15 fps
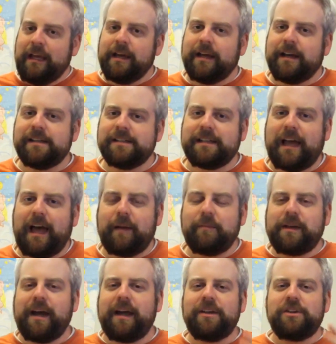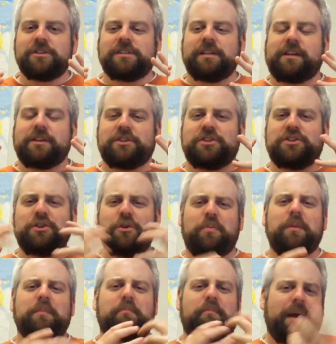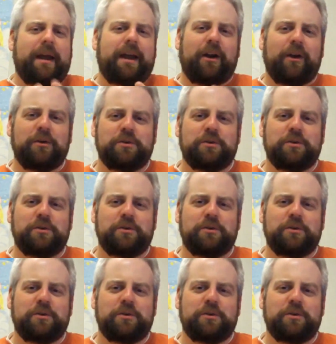because I'm kind of just like a stupid bear